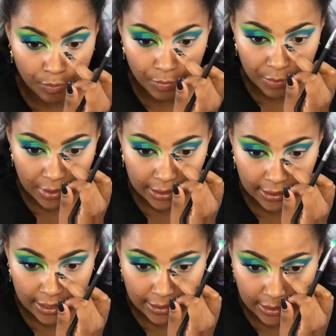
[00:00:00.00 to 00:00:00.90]
mimic
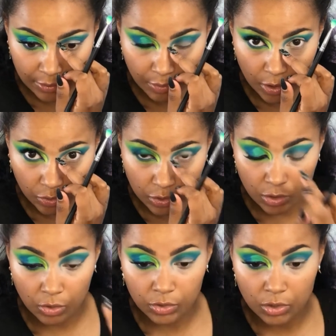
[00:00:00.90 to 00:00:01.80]
like that
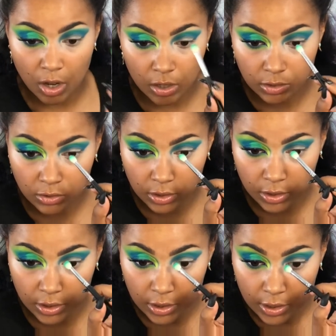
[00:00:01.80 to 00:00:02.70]
nose contour